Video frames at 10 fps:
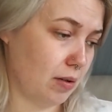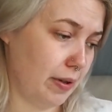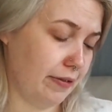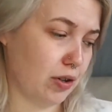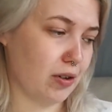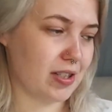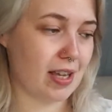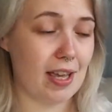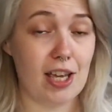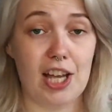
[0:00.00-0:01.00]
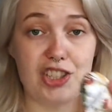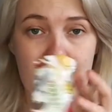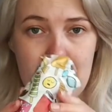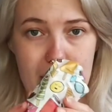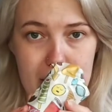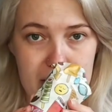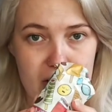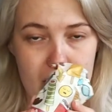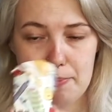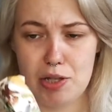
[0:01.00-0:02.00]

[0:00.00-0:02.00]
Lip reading: We've got a jelly baby soap,